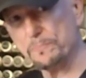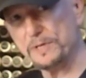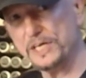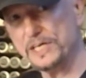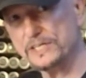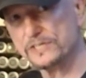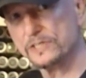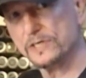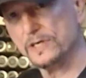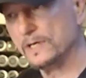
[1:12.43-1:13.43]
the
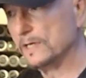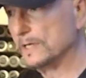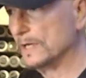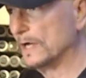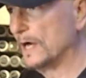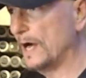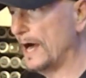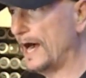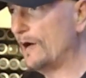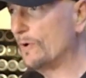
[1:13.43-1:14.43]
bees,
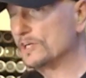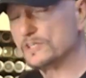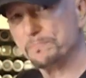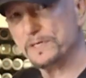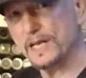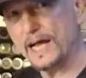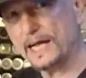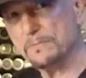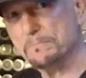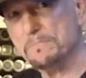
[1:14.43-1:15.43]
I want it to be
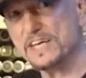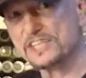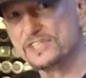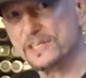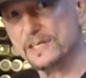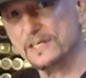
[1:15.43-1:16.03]
like a mist.